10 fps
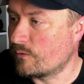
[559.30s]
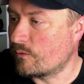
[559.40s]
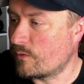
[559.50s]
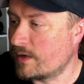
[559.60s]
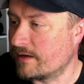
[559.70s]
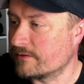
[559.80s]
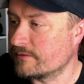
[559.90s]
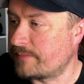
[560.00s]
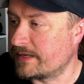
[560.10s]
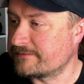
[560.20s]
One other
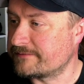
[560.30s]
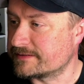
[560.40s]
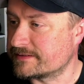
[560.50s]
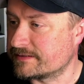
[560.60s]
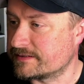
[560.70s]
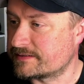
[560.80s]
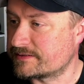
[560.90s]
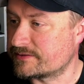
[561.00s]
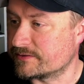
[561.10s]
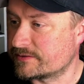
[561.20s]
benefit to this
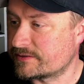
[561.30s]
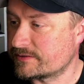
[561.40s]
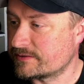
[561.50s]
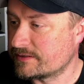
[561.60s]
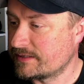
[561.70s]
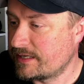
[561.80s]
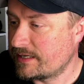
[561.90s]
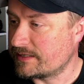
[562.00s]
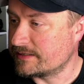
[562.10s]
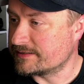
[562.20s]
search
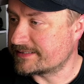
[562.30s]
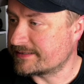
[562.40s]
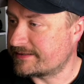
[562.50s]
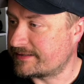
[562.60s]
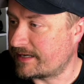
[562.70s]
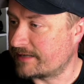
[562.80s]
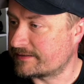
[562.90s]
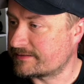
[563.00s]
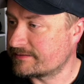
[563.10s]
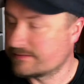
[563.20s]
is
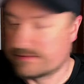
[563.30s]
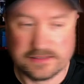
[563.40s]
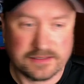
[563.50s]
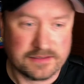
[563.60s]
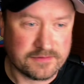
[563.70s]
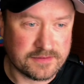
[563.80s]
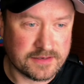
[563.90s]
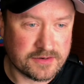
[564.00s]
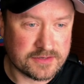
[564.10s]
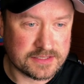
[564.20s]
that
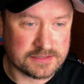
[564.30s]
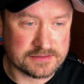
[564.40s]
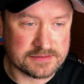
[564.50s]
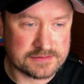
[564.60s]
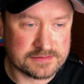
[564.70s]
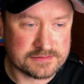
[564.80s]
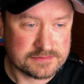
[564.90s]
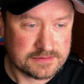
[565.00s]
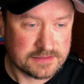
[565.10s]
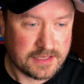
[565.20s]
there is
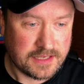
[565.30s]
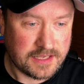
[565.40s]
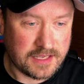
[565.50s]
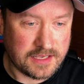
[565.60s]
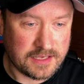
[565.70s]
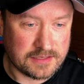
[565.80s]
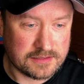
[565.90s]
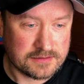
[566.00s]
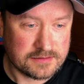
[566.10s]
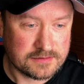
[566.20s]
a
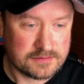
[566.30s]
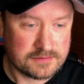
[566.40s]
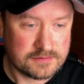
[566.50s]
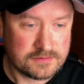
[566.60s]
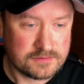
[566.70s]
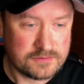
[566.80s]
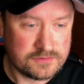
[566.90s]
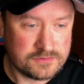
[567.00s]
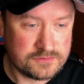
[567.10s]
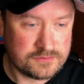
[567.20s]

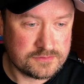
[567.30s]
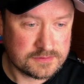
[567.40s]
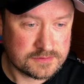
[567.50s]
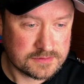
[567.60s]
new,